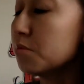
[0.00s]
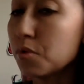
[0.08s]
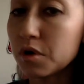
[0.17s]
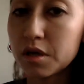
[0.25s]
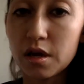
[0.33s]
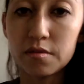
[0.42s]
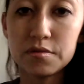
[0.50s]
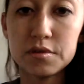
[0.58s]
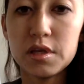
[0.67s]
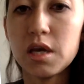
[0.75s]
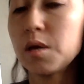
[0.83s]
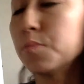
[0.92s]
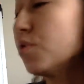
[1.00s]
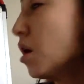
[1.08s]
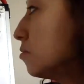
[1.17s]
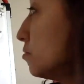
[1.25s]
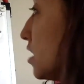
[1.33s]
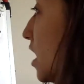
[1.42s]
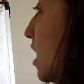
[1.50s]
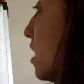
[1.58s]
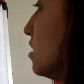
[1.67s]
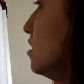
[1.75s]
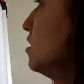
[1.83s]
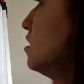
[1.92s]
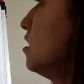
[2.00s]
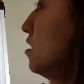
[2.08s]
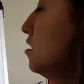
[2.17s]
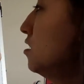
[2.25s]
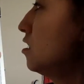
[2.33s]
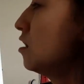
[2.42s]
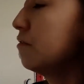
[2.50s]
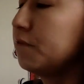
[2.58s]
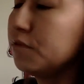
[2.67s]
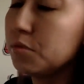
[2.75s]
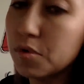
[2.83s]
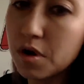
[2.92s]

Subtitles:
more carefully, I could probably add in a few more